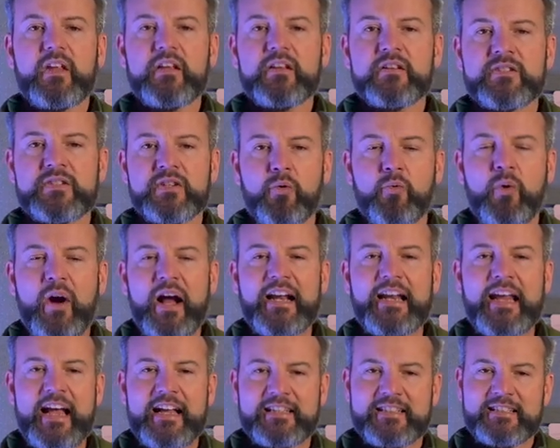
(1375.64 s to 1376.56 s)
So, what
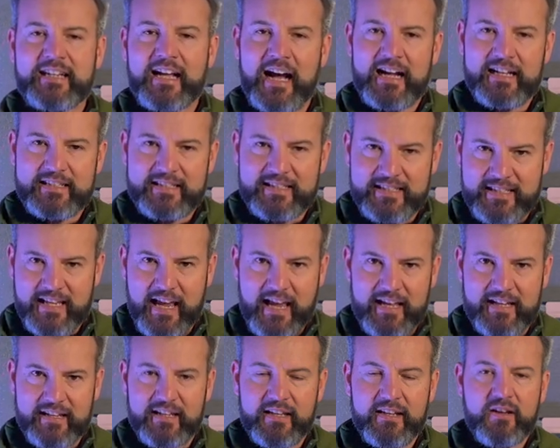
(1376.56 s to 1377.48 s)
has God
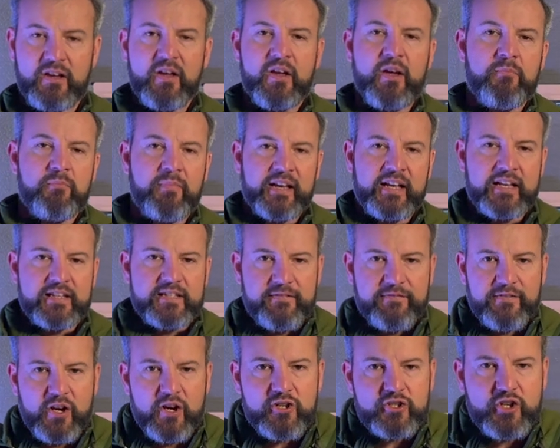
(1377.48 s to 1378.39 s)
said? Because
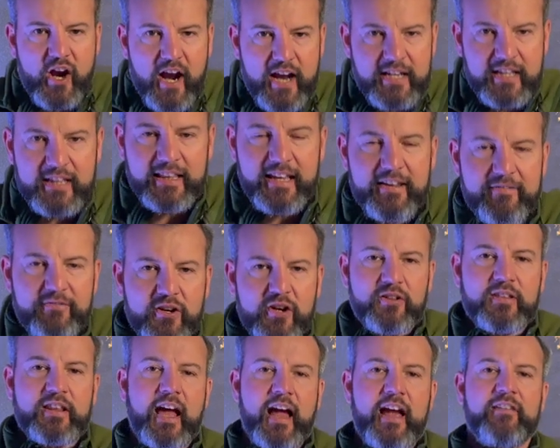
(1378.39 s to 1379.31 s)
if you're trying to live
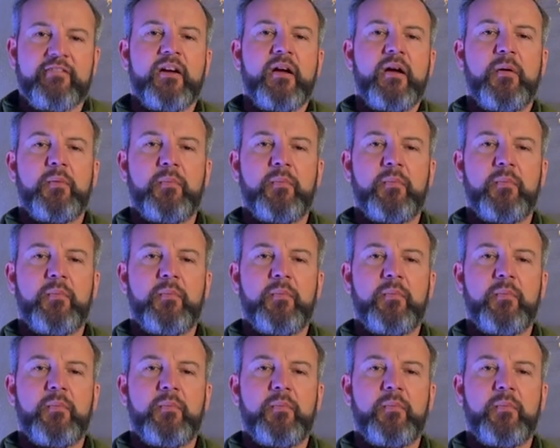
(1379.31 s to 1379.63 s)
your life